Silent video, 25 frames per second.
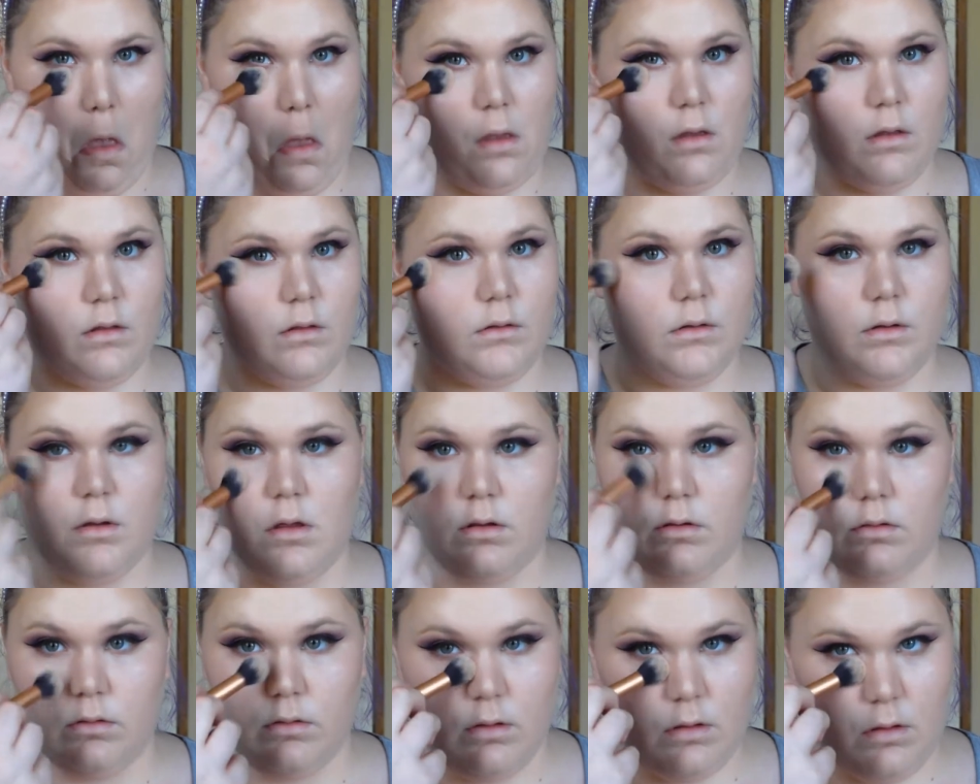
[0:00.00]
So now
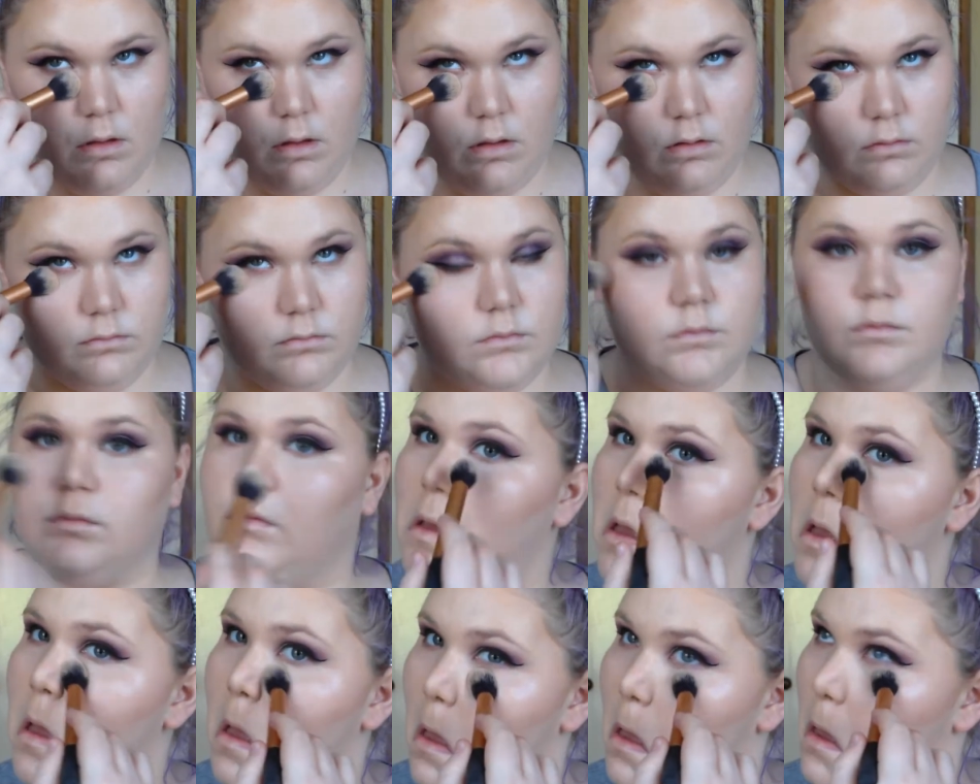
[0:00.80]
I'm just blending that
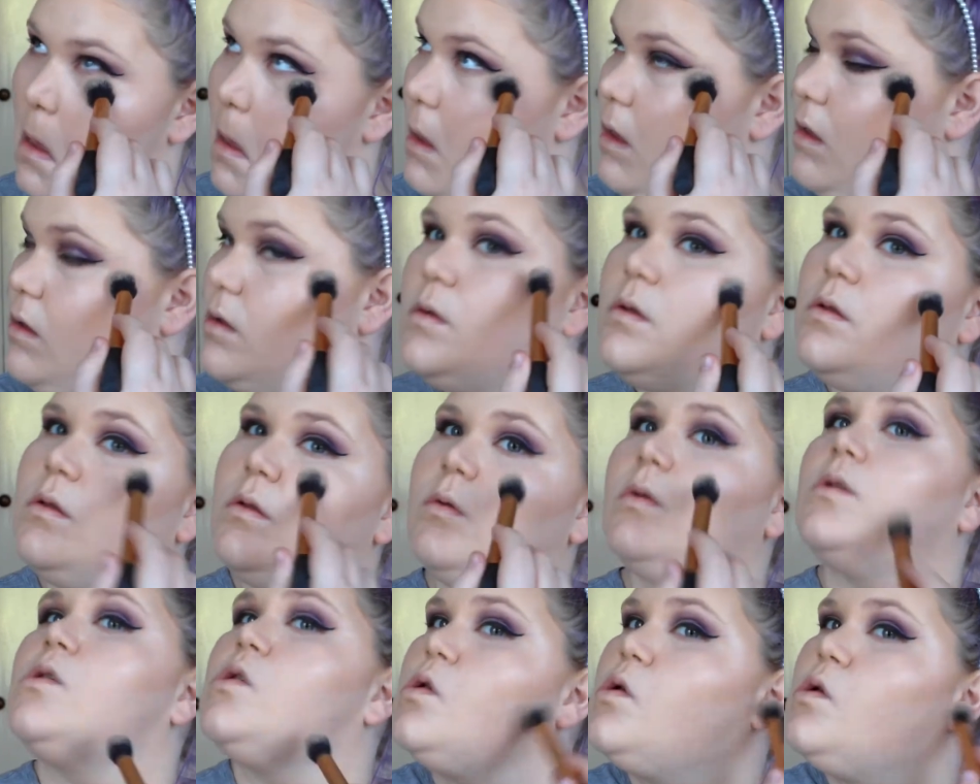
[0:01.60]
out with the same
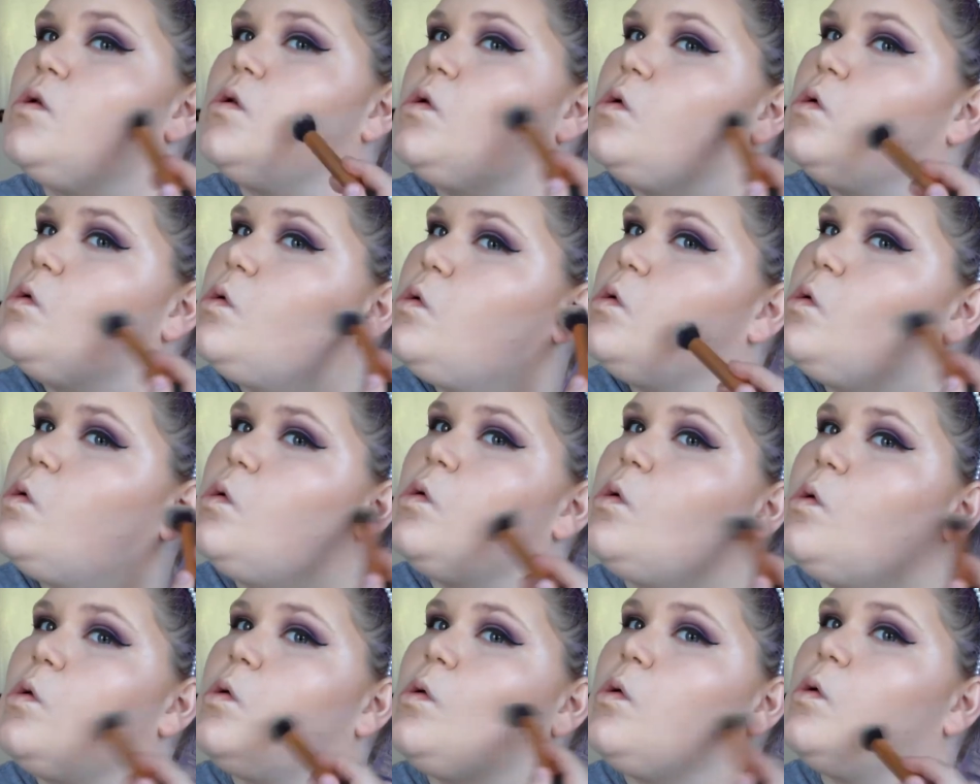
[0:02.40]
brush that I used
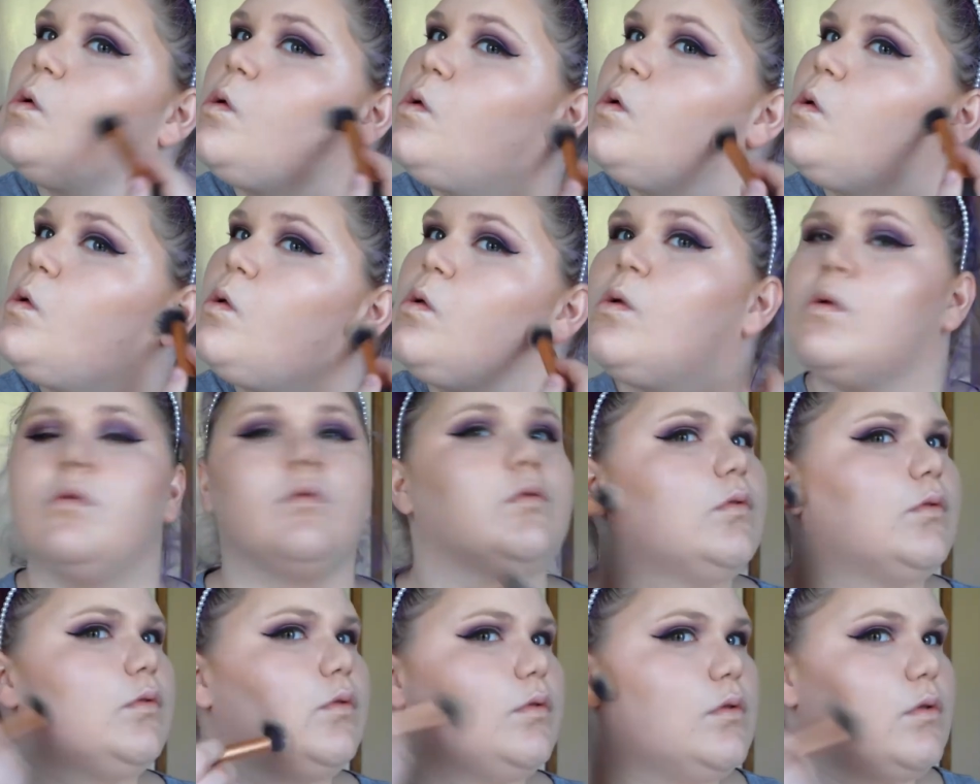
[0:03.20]
before, and I'm just
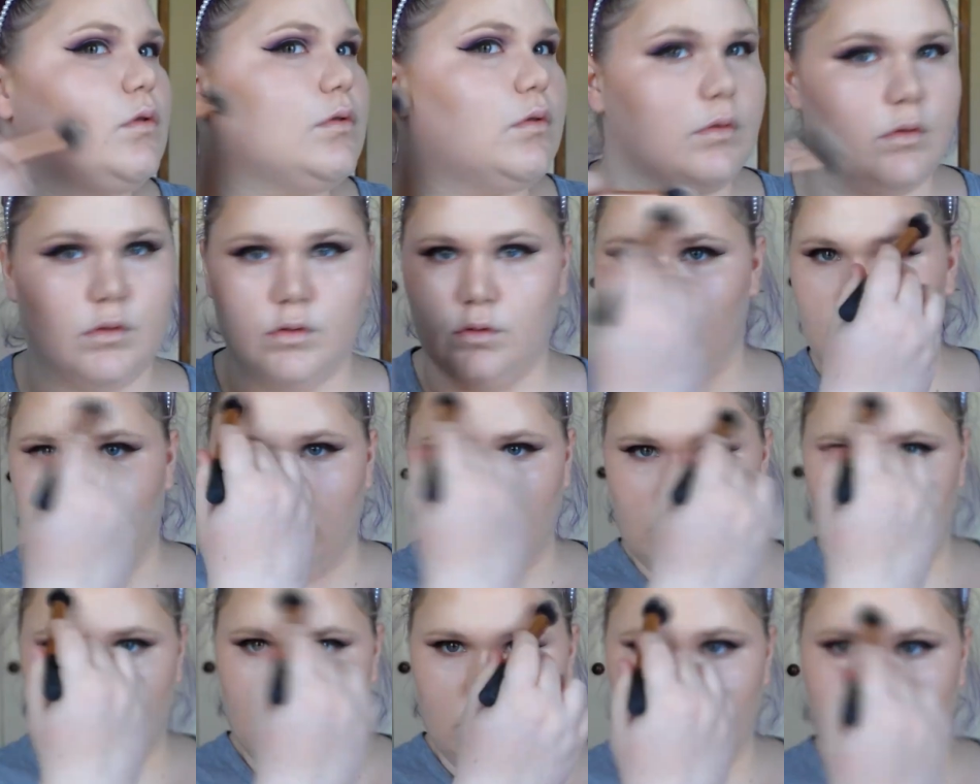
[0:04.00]
using dabbing
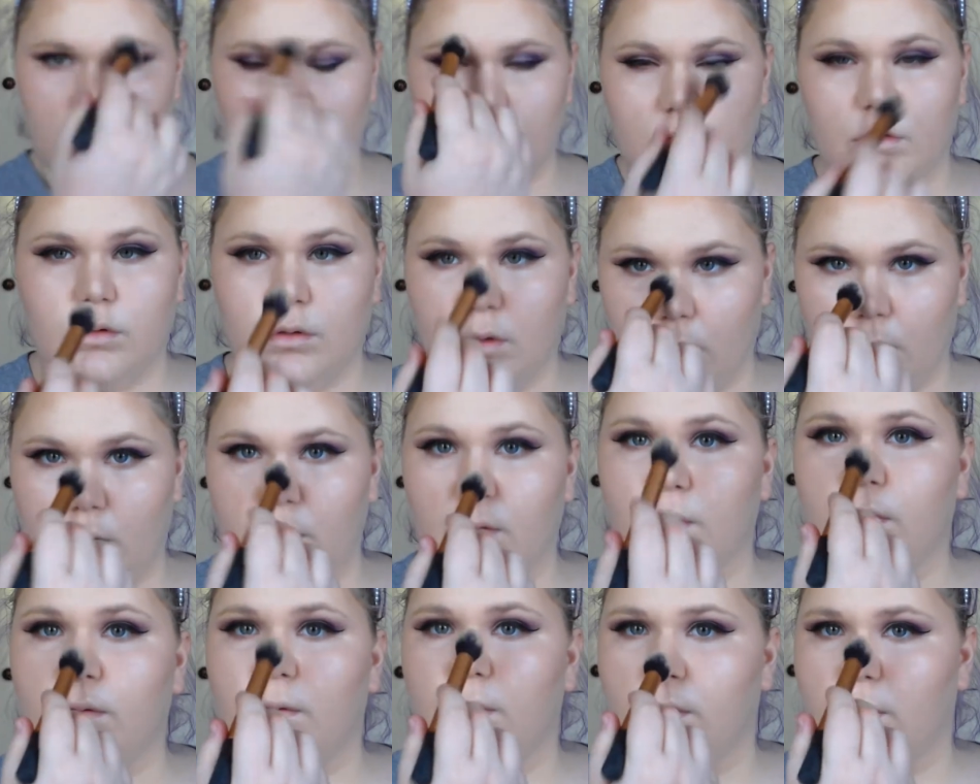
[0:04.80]
motions.
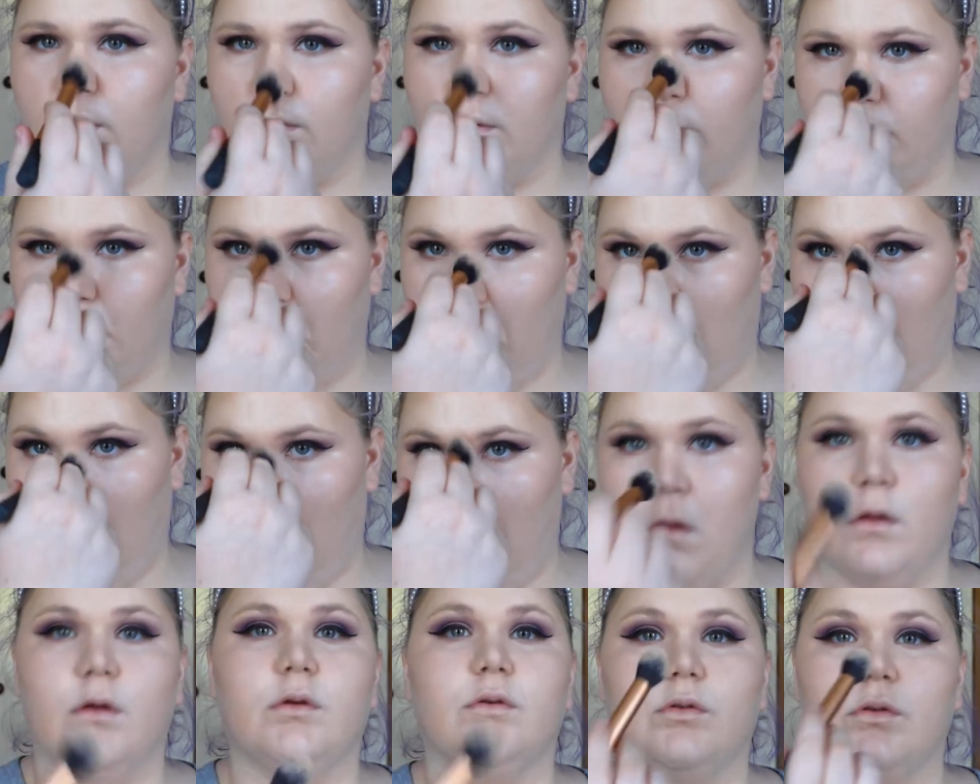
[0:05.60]
Otherwise I would
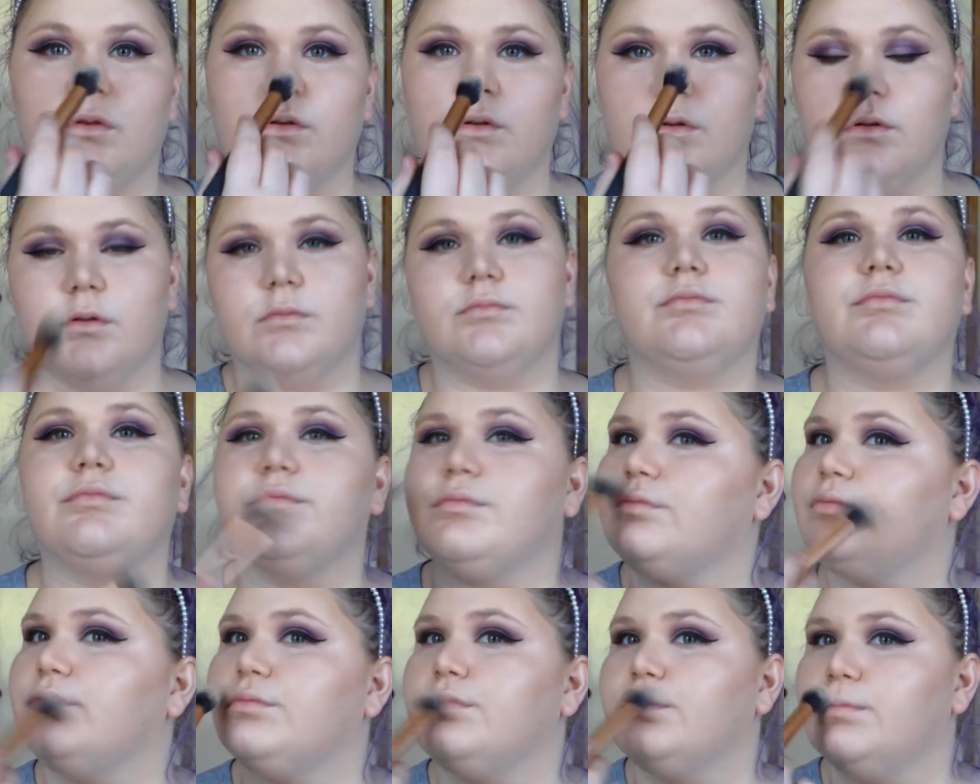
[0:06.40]
usually use a
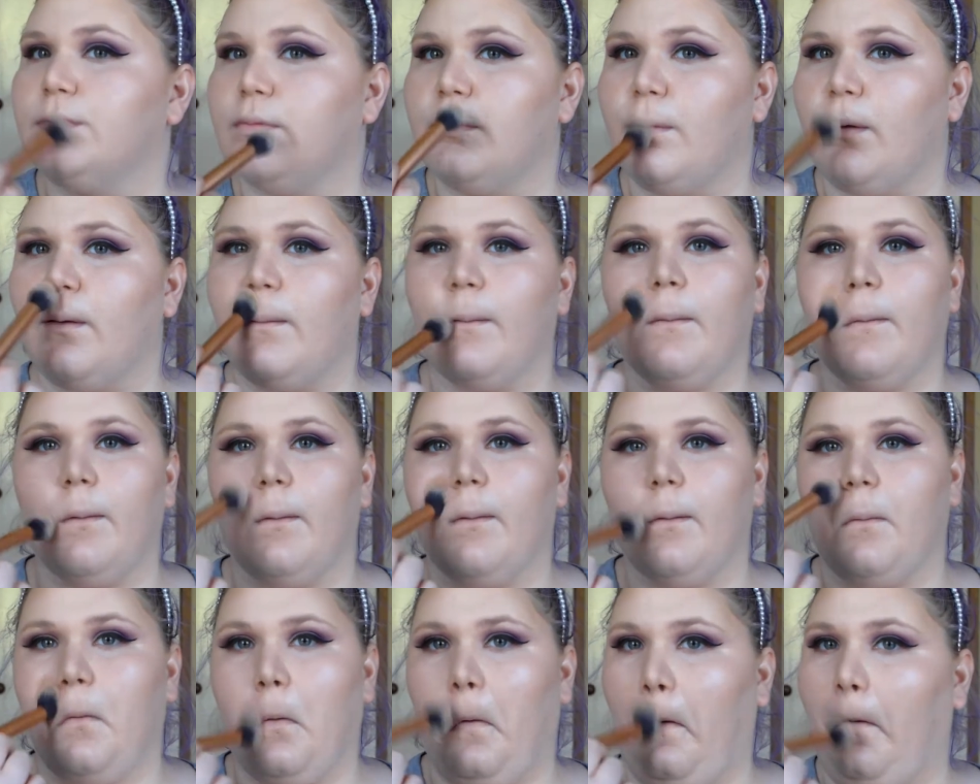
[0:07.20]
sponge, but I couldn't
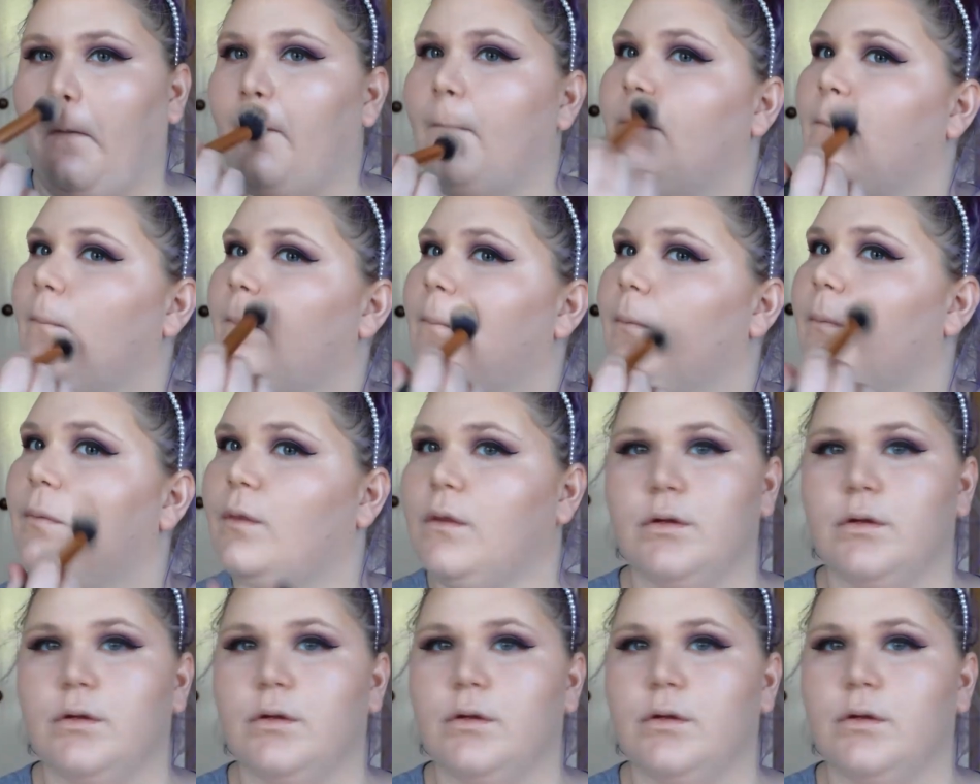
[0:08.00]
find it in this